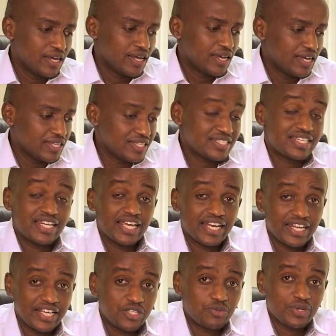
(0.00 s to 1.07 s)
In this day and
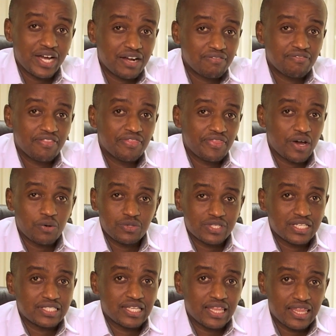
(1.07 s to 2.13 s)
age, we have
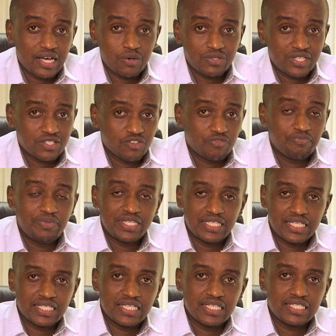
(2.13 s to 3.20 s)
thousands and thousands of
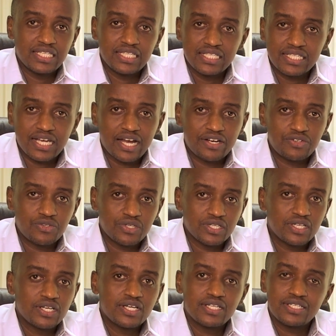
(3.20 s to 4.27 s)
businesses in this country,
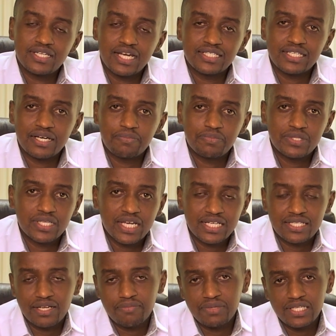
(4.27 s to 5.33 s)
startups,
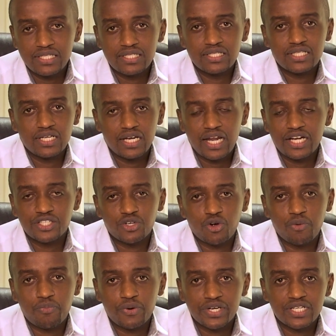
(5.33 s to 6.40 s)
SMEs, large
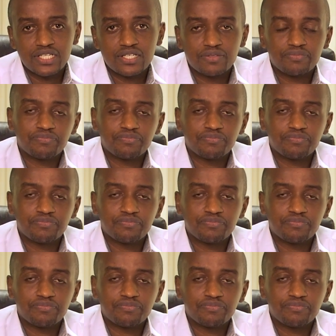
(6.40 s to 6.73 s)
corporates.